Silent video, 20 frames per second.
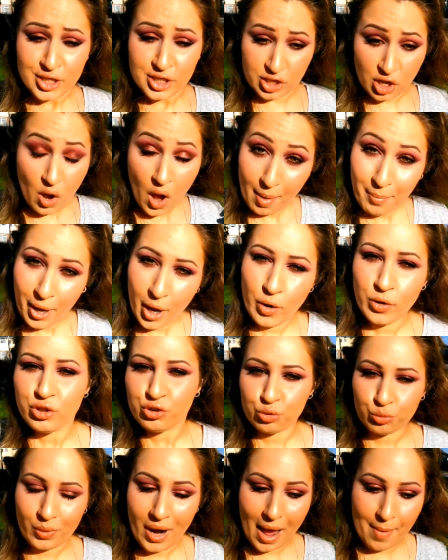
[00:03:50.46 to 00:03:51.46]
So I'm going
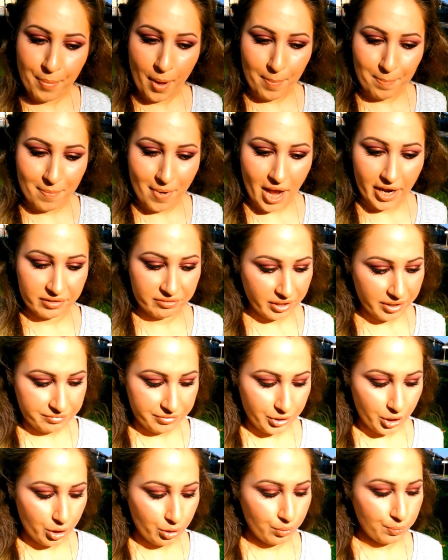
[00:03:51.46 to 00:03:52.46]
to wrap up my
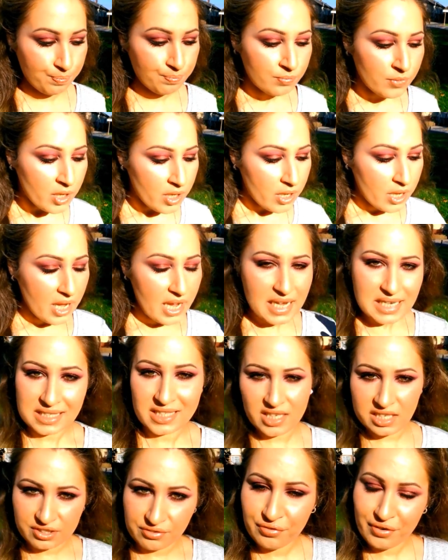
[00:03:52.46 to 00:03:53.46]
review. Is
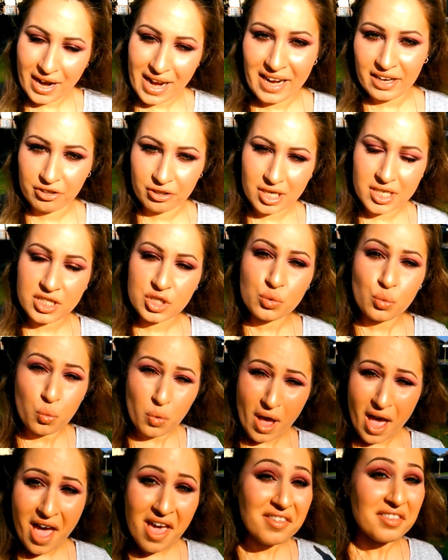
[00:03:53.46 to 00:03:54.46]
this fragrance
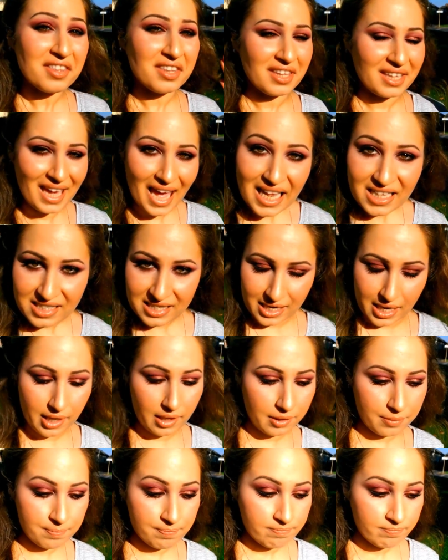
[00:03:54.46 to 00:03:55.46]
worth
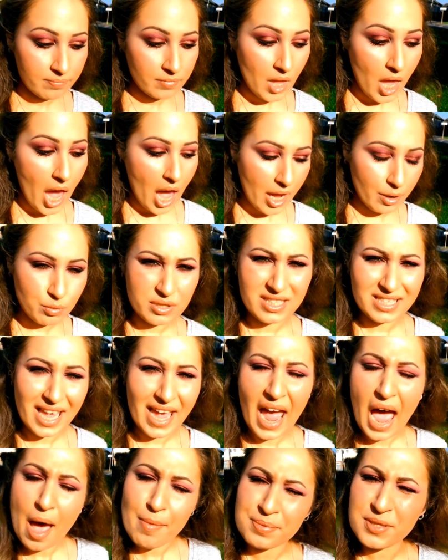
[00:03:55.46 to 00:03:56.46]
getting? I would
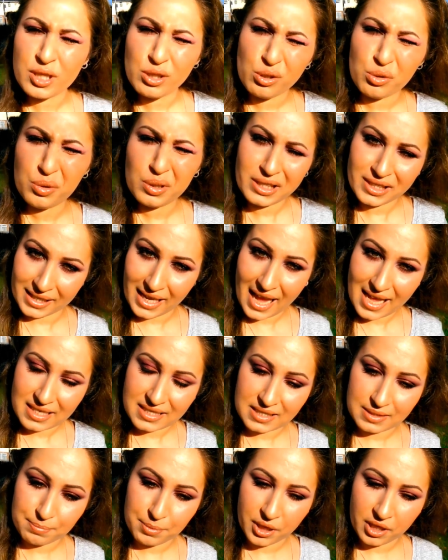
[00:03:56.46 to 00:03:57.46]
say absolutely yes,
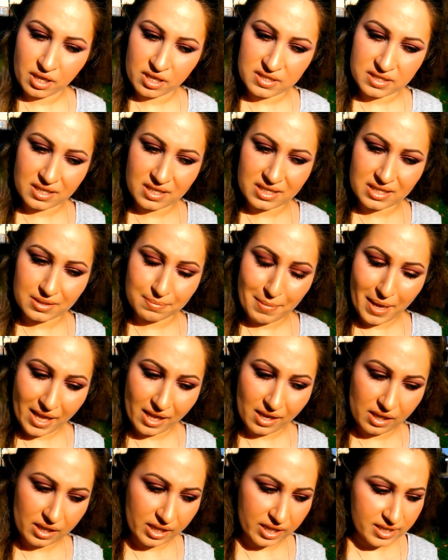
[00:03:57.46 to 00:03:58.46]
because the
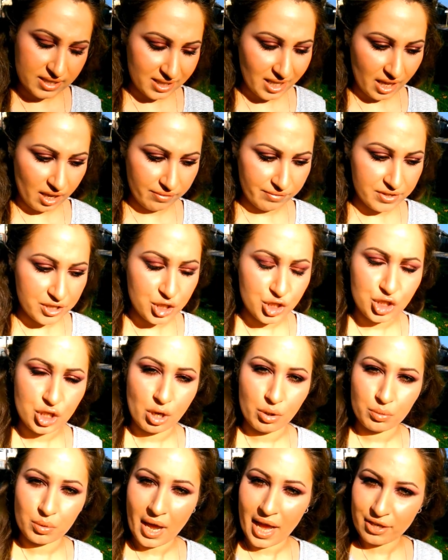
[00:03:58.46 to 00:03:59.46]
smell itself is
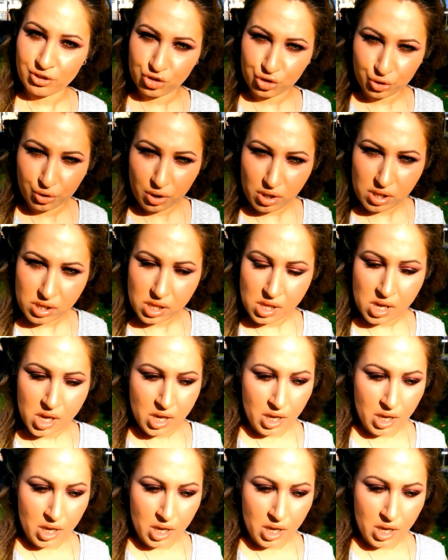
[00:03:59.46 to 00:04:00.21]
so natural.